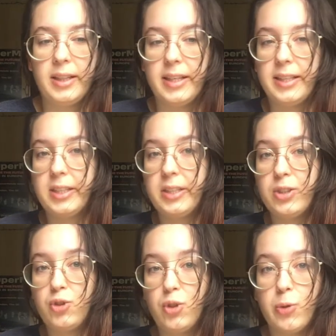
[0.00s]
that
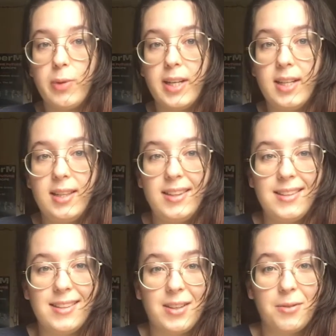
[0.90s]
is due in
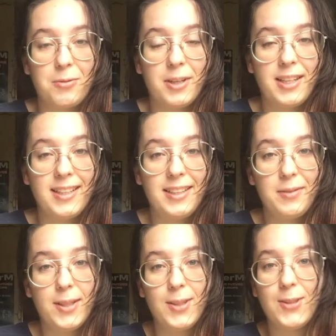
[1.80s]
on Friday.
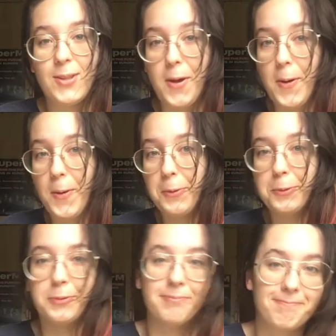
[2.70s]
So,